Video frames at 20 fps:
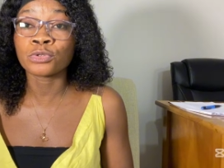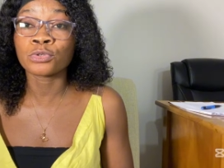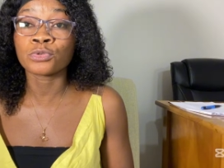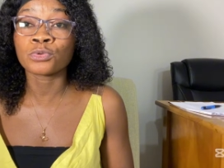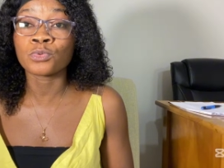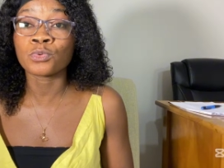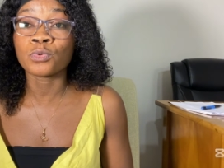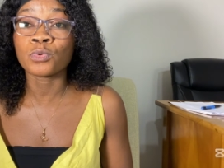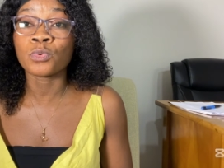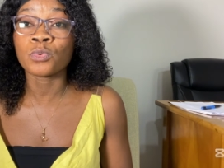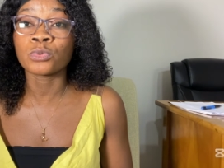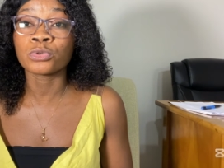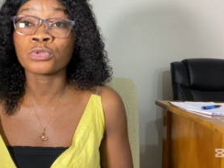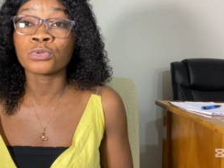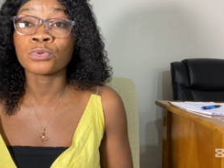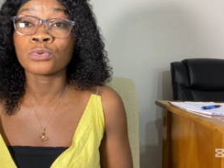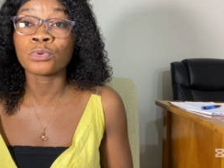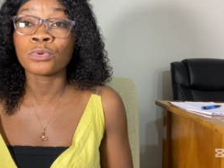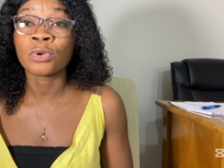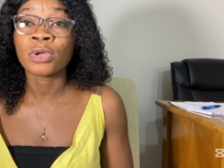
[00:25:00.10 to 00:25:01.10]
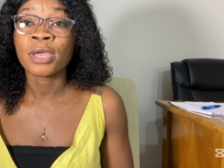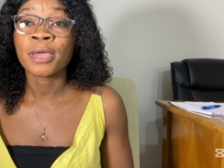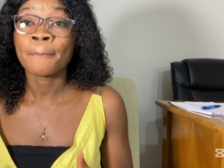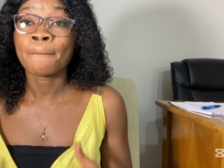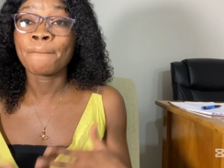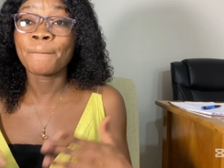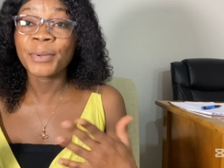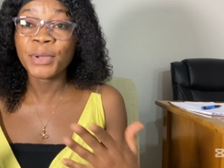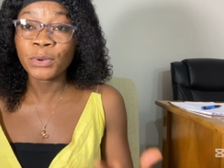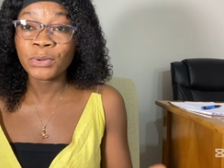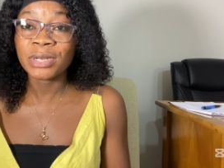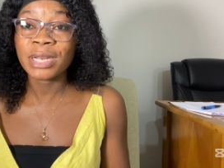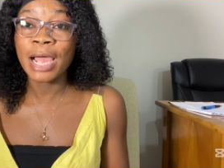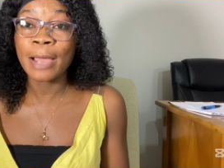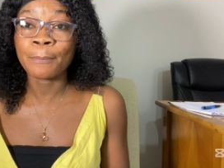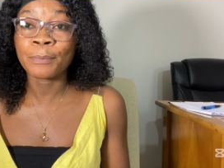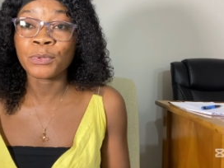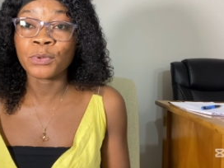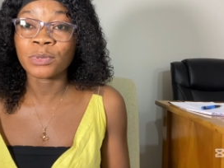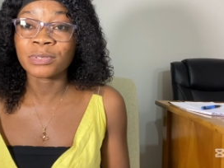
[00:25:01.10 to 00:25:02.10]
to build
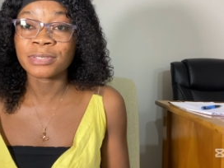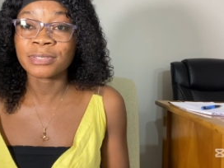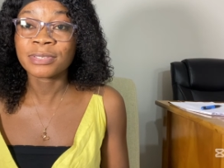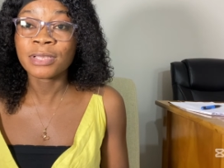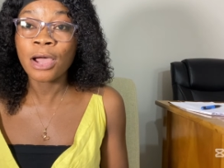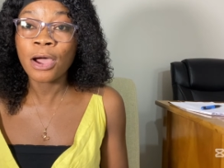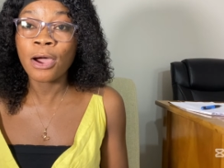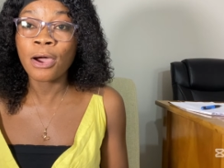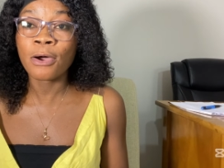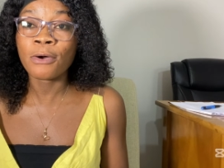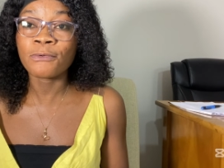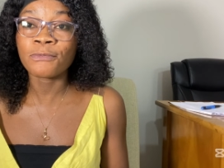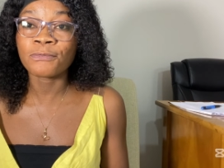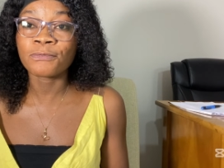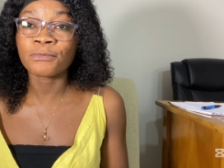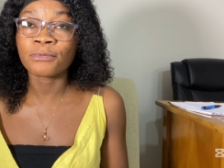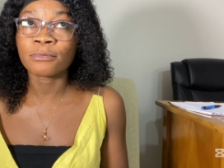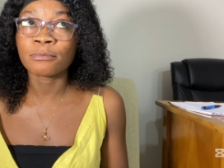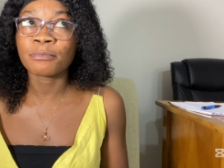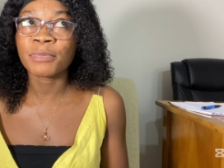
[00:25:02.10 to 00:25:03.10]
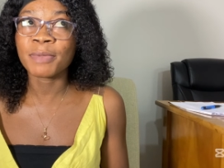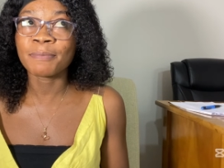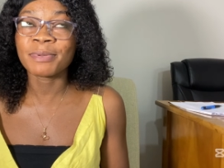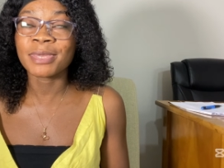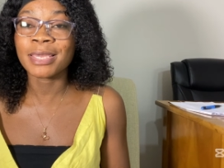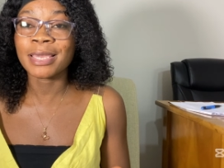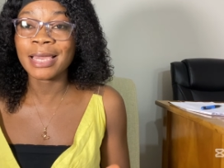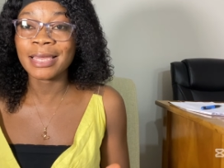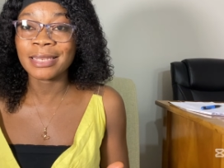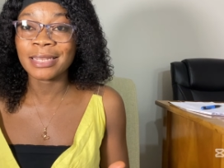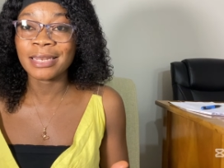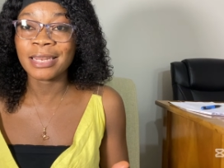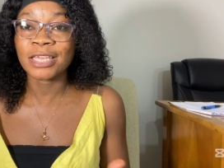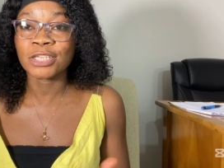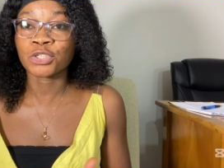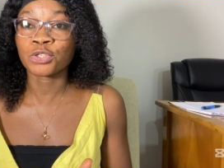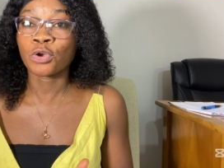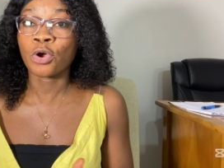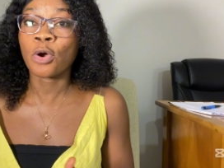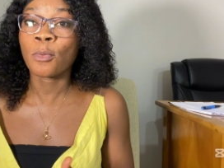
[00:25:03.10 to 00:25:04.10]
up yourself, maybe getting
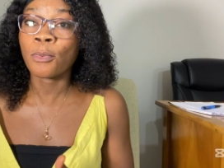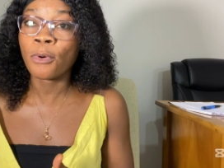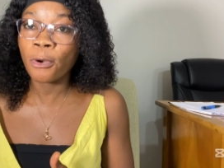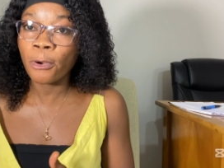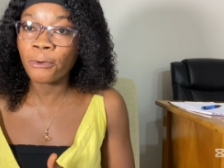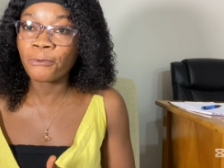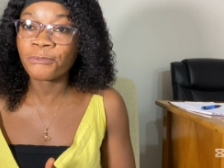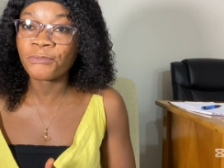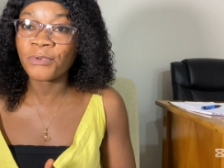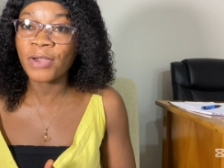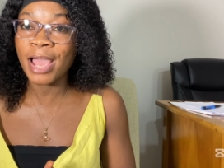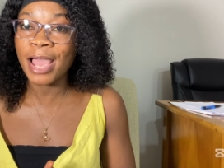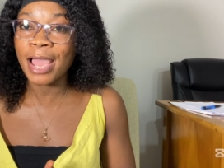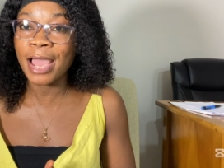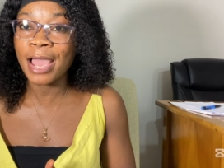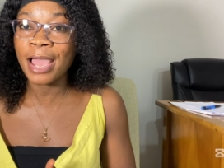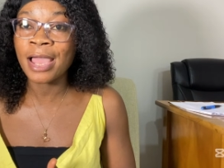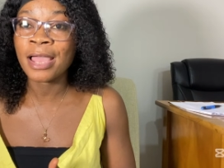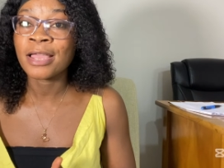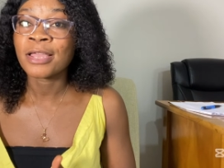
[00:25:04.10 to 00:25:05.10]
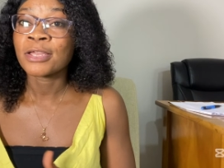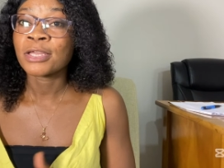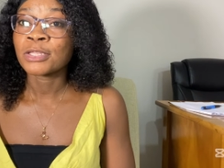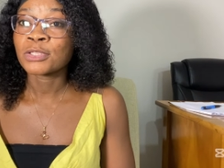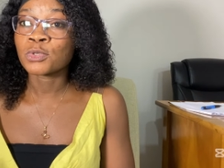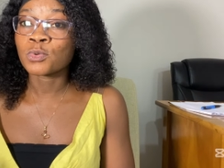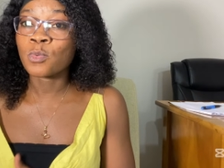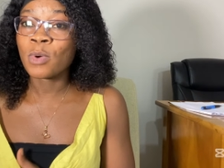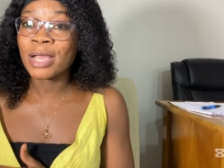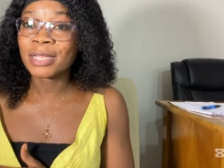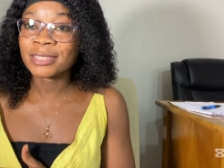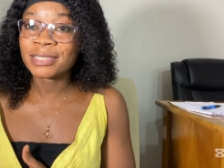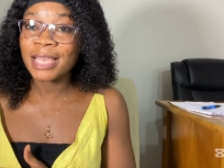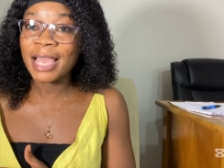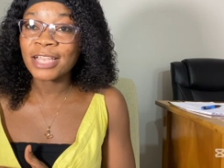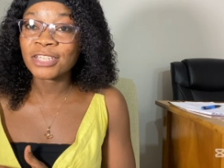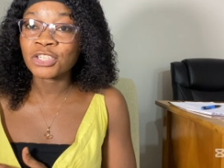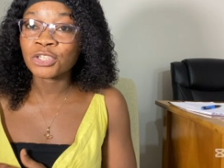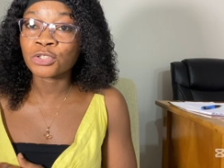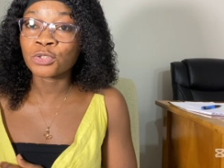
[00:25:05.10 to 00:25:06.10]
a job offer to
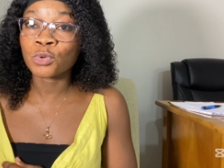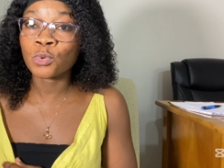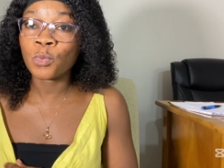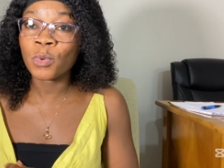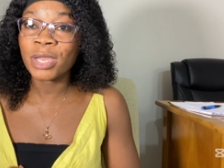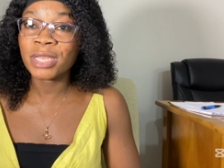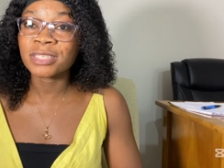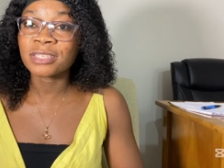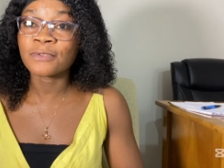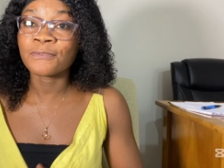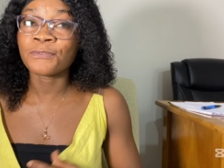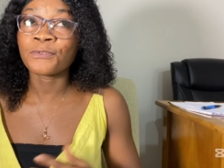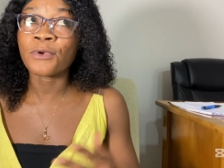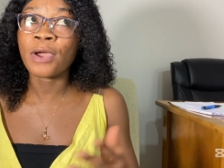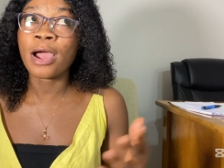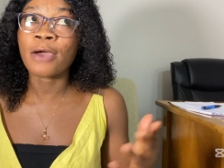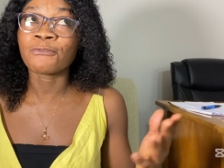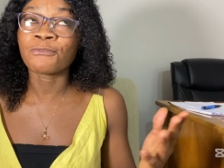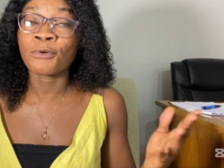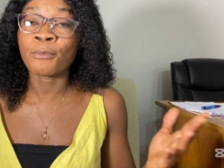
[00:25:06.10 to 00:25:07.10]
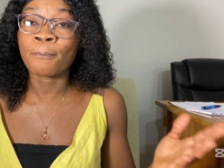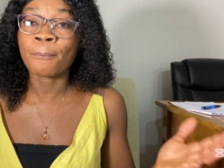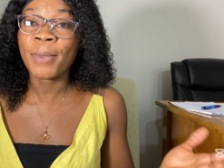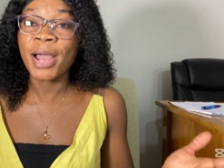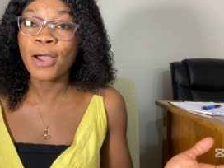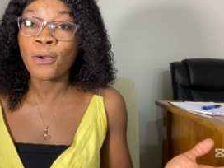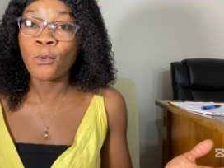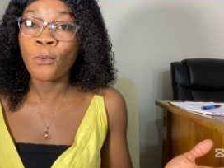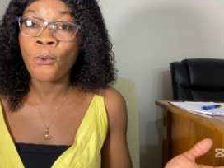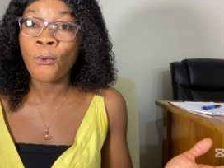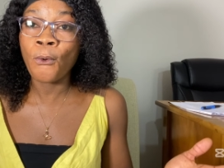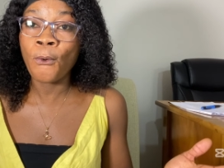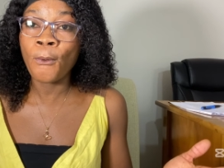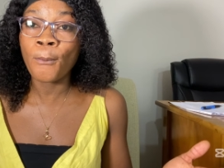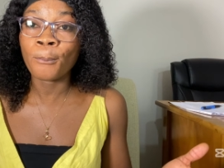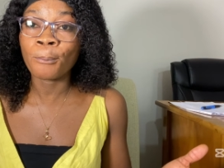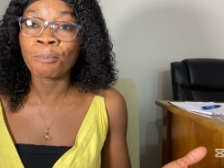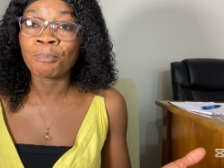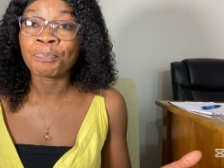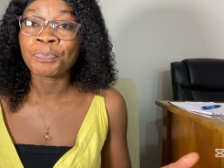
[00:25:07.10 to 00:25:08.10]
attach to it. If you are from back
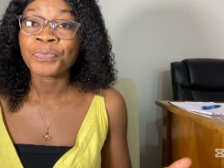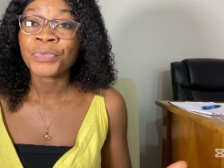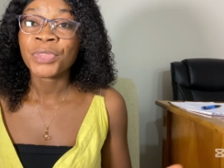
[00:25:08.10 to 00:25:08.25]
home